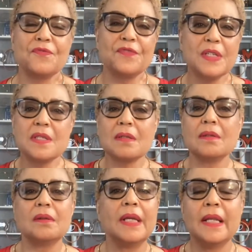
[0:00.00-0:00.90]

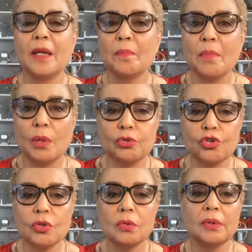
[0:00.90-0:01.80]
physical and
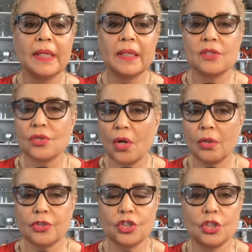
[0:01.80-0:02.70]
emotional
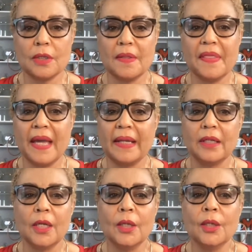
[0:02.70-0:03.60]
exhaustion that
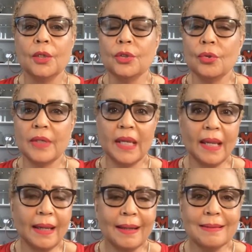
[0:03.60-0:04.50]
you
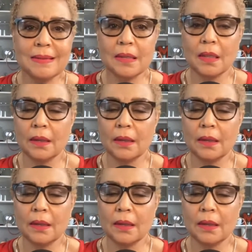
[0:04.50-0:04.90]
can't,